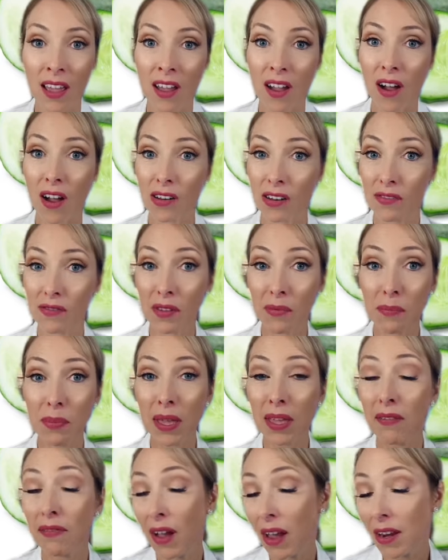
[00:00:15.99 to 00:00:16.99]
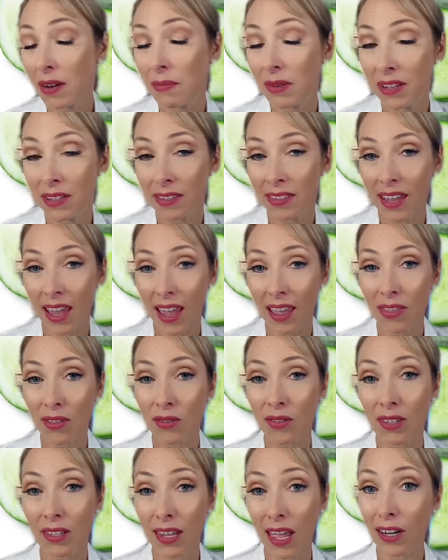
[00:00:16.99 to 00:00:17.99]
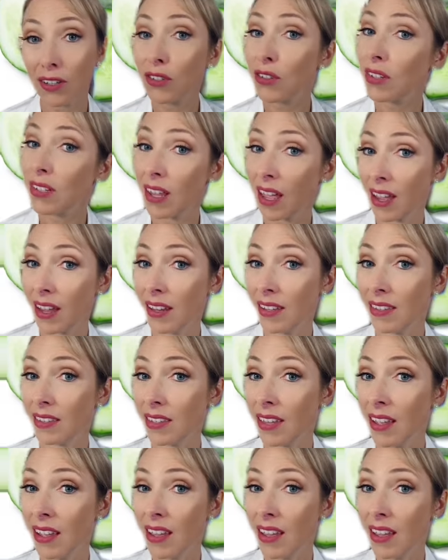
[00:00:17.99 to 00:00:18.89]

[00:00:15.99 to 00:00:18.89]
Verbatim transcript: all of the B vitamins, and those electrolytes,